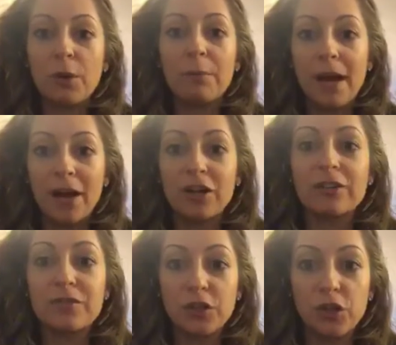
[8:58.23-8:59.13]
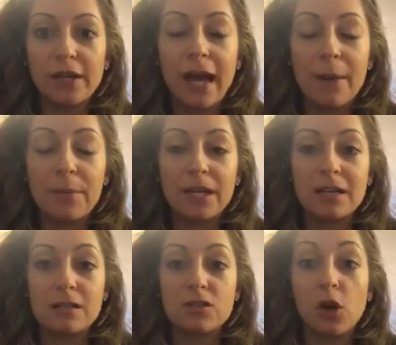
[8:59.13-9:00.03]
imperative to look at
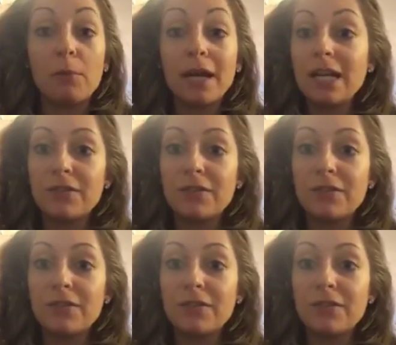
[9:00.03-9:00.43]
because so many